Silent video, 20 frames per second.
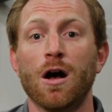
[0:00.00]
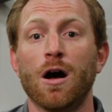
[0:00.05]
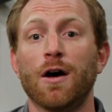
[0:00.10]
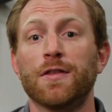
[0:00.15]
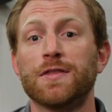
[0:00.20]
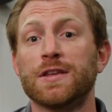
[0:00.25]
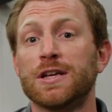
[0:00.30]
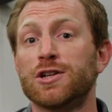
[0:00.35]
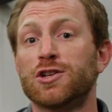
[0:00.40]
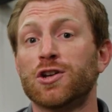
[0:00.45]

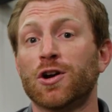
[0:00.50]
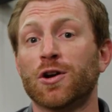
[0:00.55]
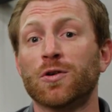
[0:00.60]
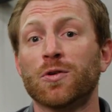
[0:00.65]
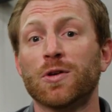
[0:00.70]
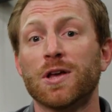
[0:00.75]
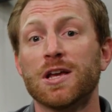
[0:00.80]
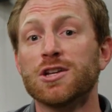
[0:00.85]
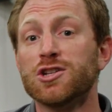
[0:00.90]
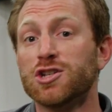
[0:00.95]
on the
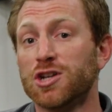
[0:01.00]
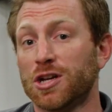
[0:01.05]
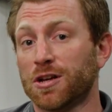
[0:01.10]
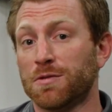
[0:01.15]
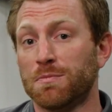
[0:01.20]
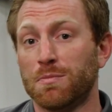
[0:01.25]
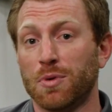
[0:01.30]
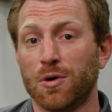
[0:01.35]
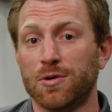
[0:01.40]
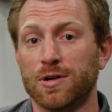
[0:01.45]
internal engine
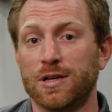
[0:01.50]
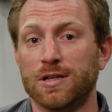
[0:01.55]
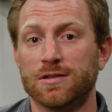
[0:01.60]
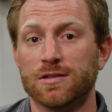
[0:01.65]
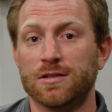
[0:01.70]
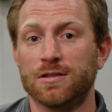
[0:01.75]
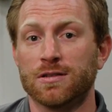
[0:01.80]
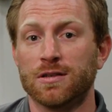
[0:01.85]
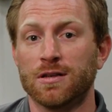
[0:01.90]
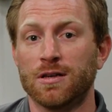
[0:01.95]

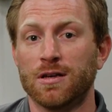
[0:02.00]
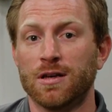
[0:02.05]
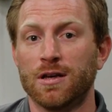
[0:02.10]
components.